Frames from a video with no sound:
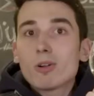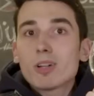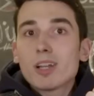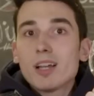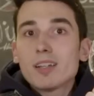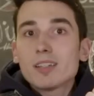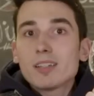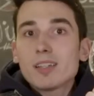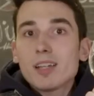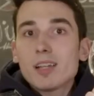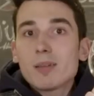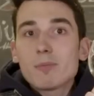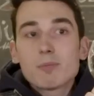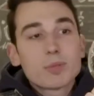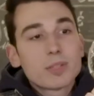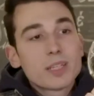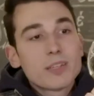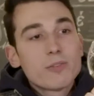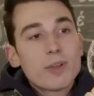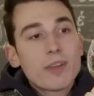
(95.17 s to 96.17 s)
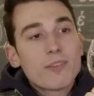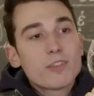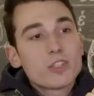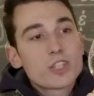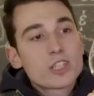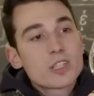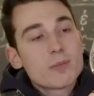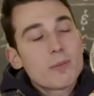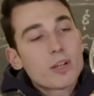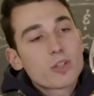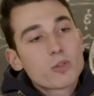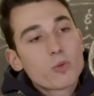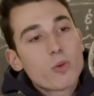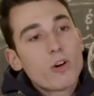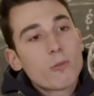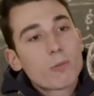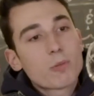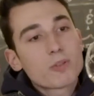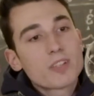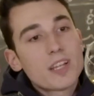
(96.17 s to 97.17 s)
content. I believe we have it just about
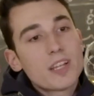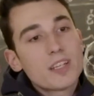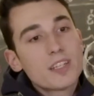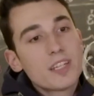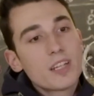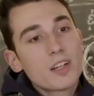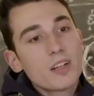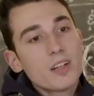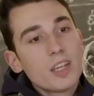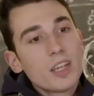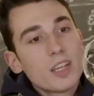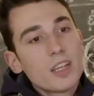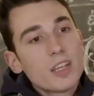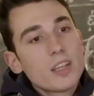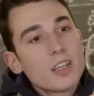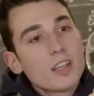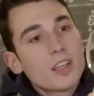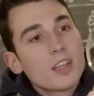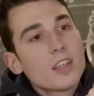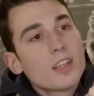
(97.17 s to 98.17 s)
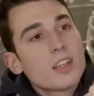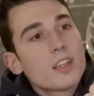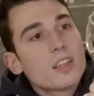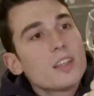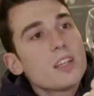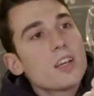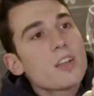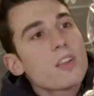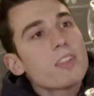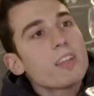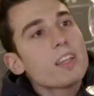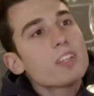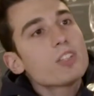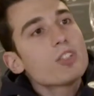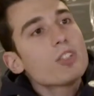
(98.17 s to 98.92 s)
12% here. The other thing is